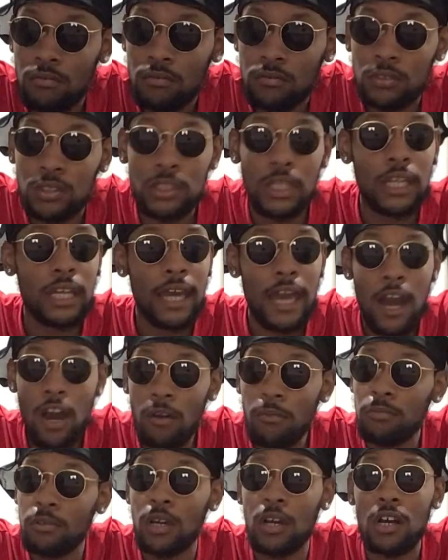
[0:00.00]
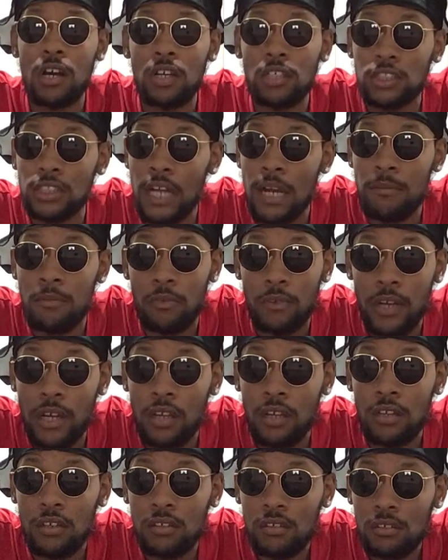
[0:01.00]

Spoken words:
Seek help, John Morant.